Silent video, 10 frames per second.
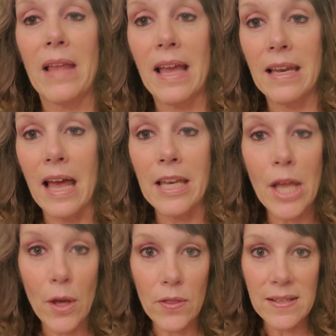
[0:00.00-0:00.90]
and I
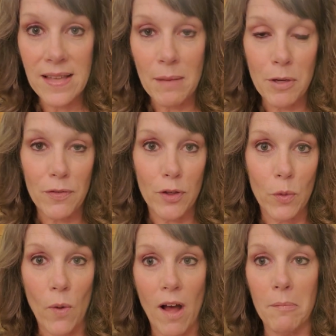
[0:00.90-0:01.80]
know that some of you
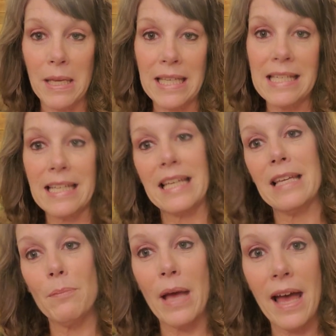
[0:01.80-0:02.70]
want me to
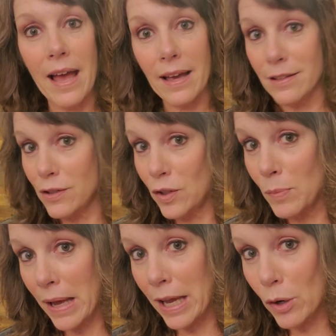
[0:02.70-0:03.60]
get back to
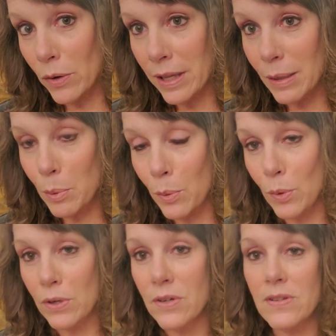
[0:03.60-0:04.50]
my acrylic
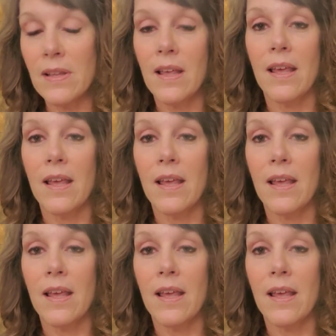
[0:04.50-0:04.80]
pours,